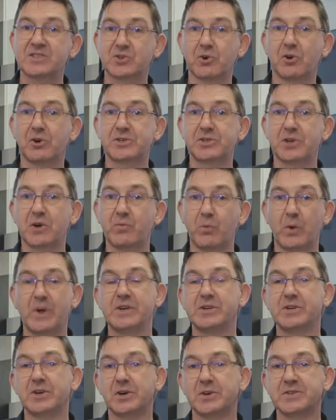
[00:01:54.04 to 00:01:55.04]
sort of
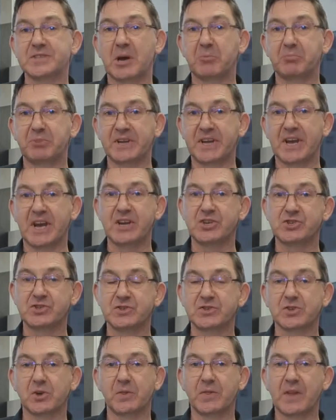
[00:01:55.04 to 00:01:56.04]
Windows
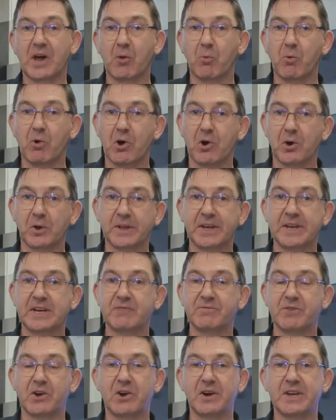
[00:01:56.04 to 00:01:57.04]
applications on that wall
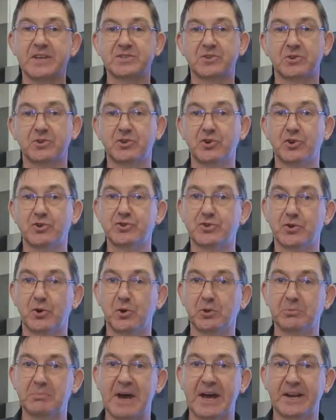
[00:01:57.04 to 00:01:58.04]
in a very sort of
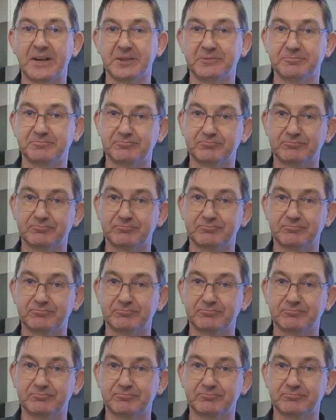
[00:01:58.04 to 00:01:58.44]
controlled manner.